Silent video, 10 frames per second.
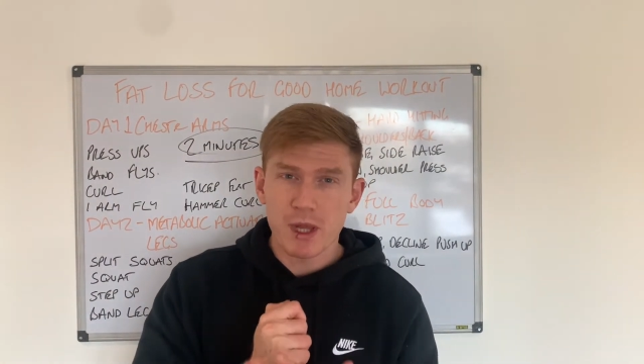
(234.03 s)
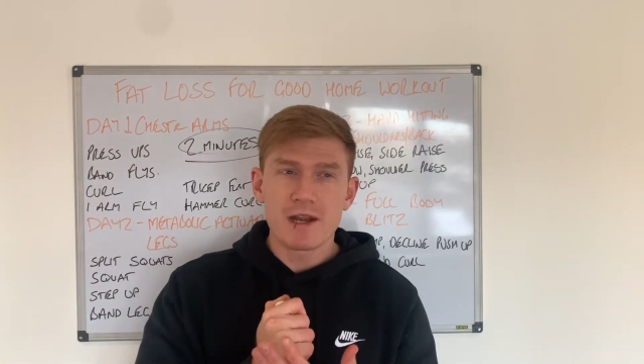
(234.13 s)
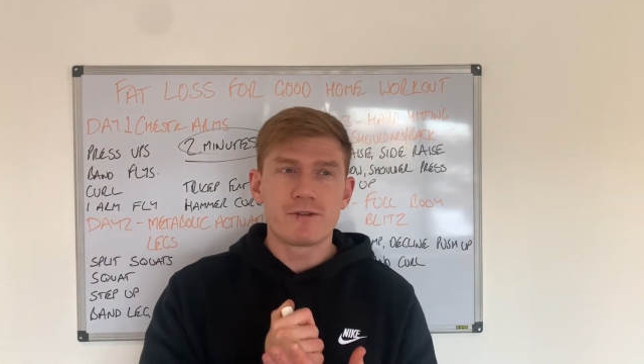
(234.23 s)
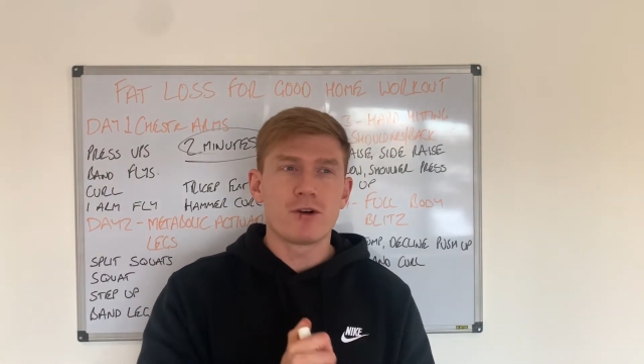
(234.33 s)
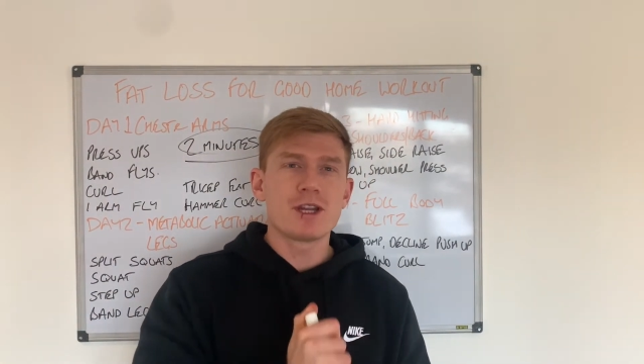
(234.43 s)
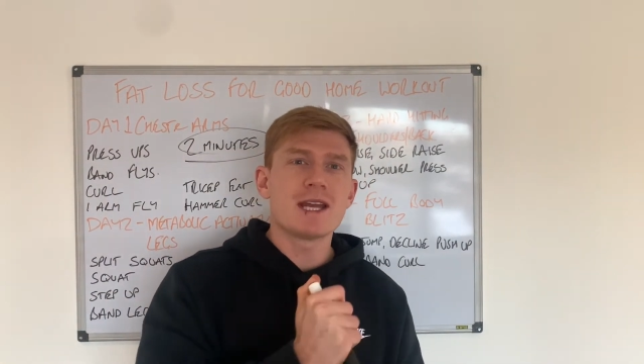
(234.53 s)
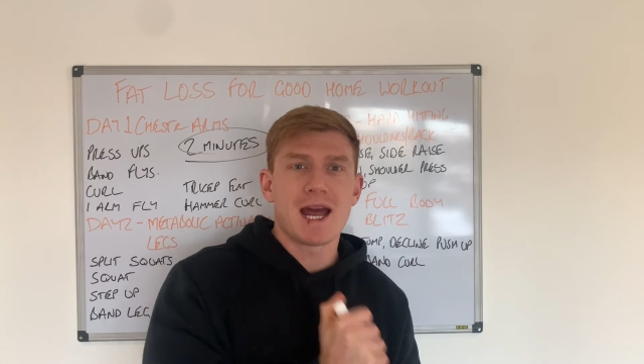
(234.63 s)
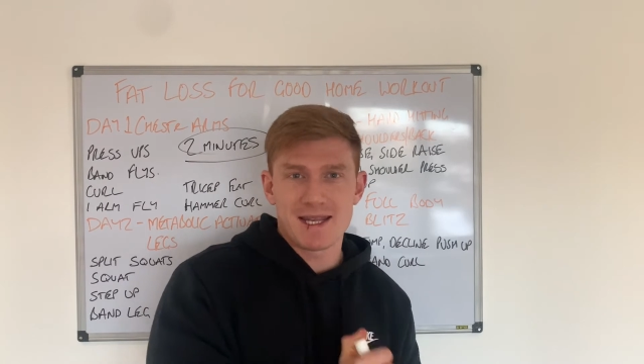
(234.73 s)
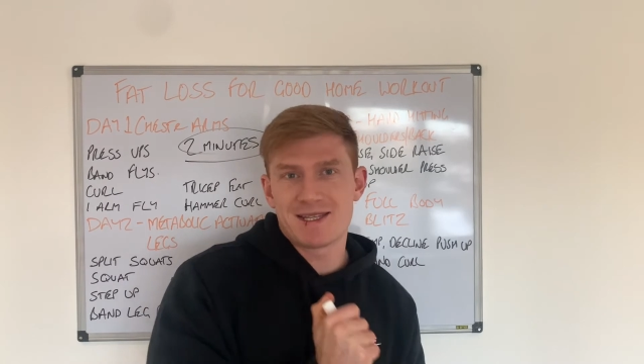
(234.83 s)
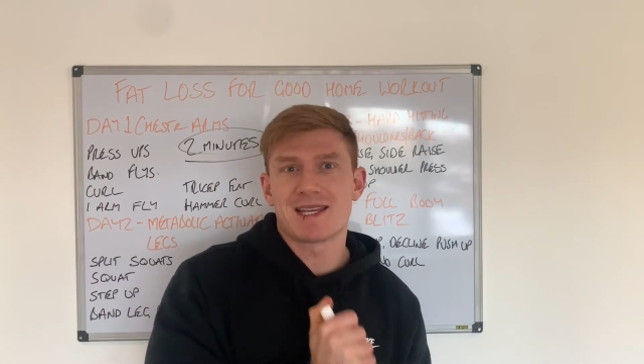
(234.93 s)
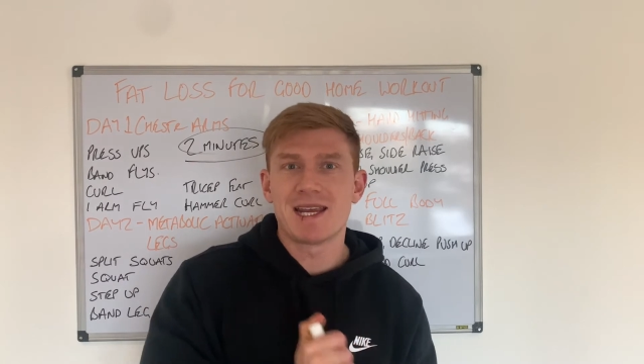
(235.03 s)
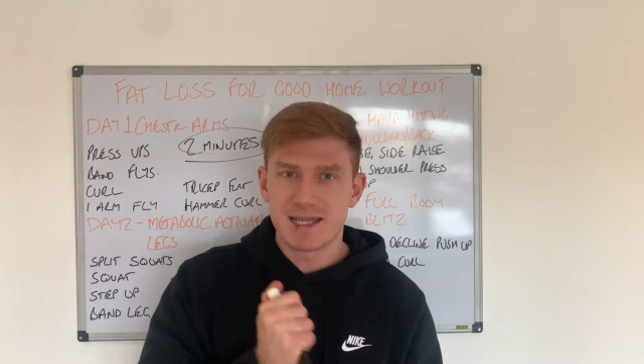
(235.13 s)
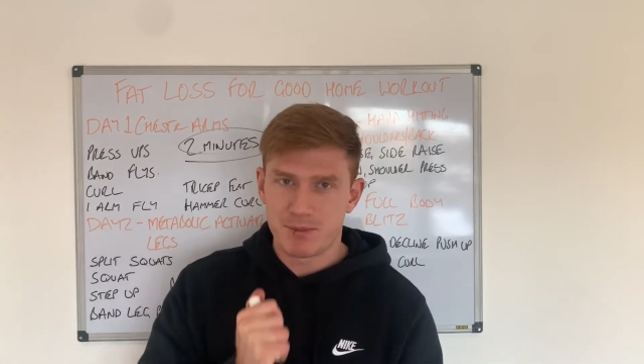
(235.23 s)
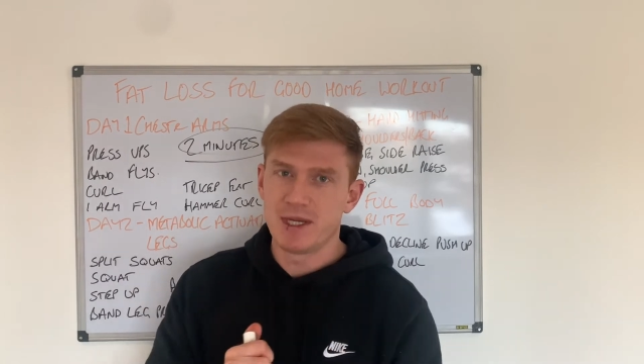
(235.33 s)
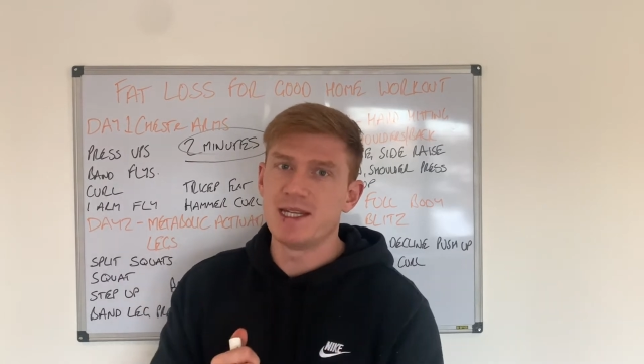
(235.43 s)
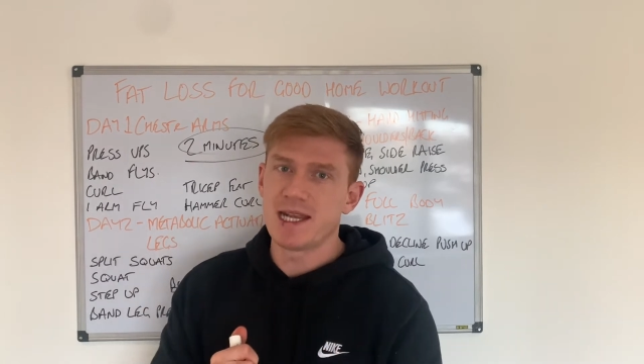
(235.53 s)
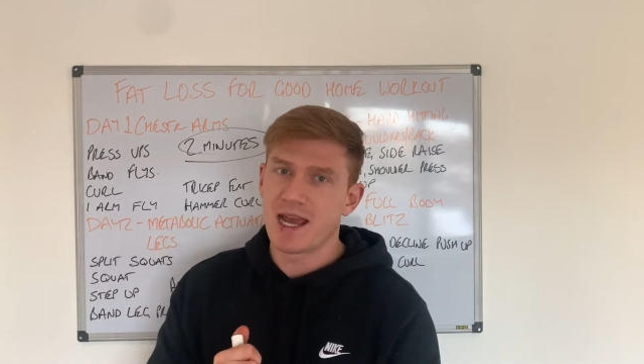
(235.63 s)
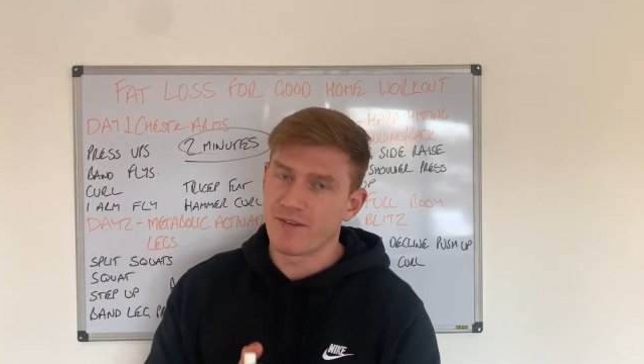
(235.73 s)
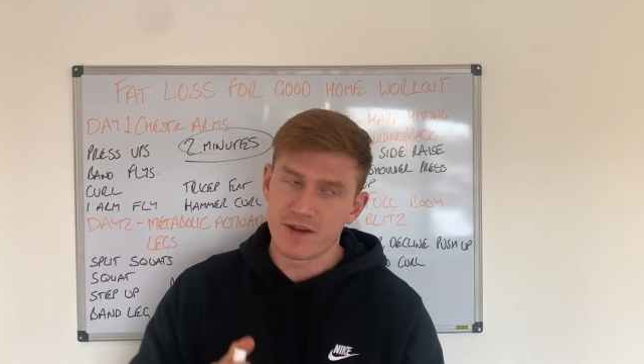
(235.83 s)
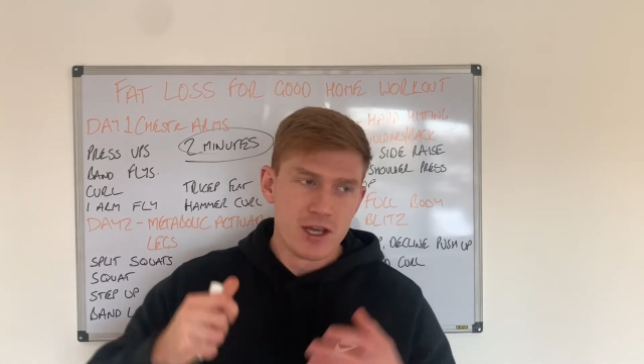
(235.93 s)
plan for you inside the
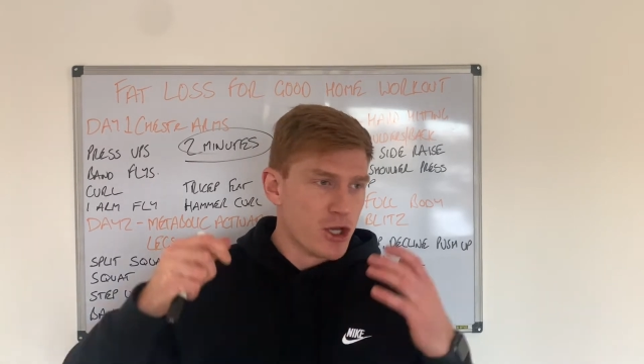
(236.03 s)
PDF.